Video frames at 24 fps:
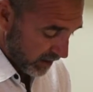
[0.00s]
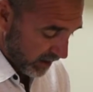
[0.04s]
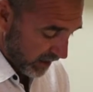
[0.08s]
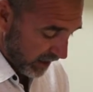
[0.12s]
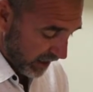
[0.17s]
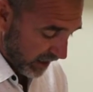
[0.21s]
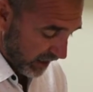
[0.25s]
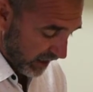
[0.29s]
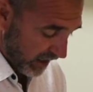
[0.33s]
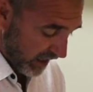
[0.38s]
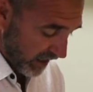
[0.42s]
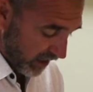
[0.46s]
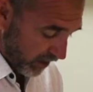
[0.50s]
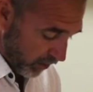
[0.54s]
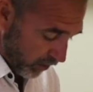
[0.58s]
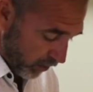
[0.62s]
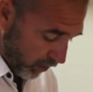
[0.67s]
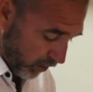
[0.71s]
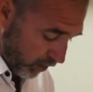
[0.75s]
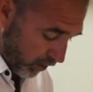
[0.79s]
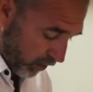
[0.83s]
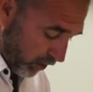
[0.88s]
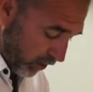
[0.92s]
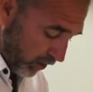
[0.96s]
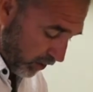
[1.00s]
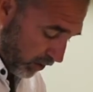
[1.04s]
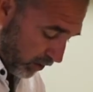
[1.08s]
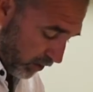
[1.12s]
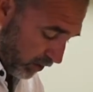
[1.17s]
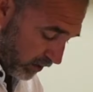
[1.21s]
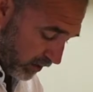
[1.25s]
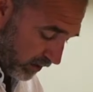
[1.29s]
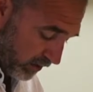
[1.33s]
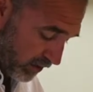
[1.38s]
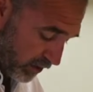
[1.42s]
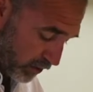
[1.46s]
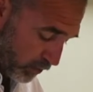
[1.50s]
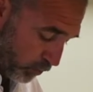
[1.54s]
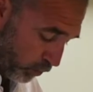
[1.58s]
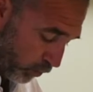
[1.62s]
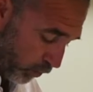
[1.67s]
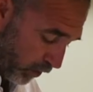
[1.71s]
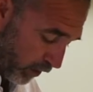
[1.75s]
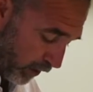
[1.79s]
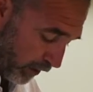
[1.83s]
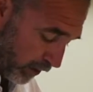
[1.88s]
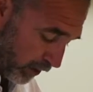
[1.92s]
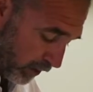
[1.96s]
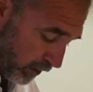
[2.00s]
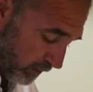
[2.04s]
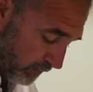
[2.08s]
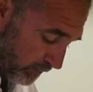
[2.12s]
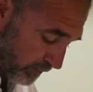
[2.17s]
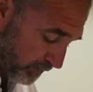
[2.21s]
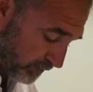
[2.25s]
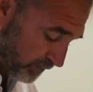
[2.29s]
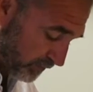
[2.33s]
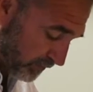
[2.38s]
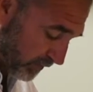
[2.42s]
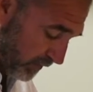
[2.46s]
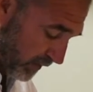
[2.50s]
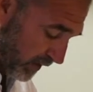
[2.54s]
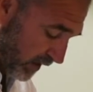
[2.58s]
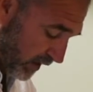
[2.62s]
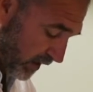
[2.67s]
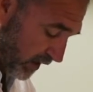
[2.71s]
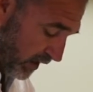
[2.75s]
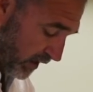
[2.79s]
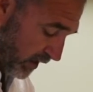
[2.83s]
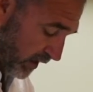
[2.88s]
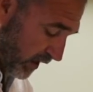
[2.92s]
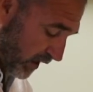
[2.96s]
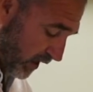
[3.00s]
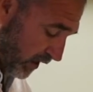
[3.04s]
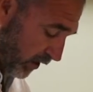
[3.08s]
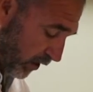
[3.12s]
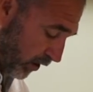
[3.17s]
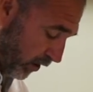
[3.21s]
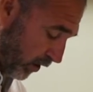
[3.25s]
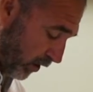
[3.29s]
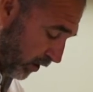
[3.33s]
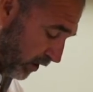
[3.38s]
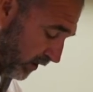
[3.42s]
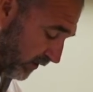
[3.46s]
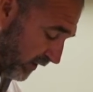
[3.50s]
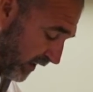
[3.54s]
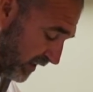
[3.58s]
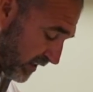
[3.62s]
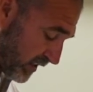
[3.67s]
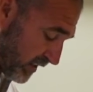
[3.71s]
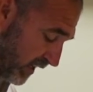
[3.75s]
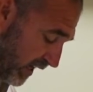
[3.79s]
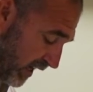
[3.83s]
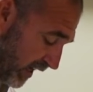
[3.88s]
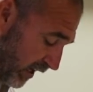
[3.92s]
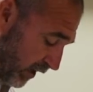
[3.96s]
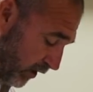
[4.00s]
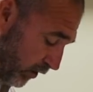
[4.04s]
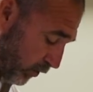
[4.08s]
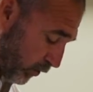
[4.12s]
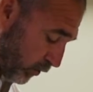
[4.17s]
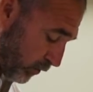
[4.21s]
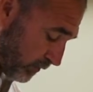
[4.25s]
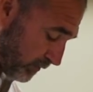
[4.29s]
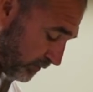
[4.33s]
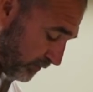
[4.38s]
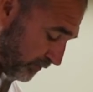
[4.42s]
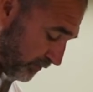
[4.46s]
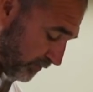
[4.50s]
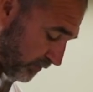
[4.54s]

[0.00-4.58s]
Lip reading: And let all of this water and all of that tallow